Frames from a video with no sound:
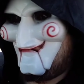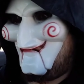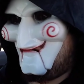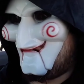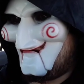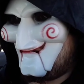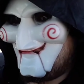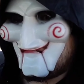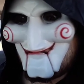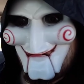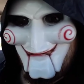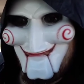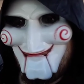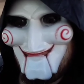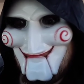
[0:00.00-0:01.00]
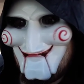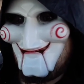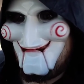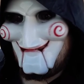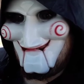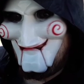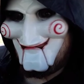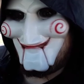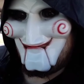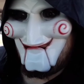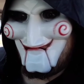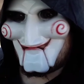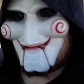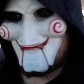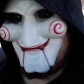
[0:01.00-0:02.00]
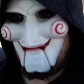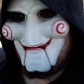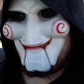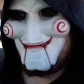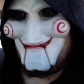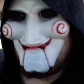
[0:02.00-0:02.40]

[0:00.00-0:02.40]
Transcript: Alright, so beyond that, we also have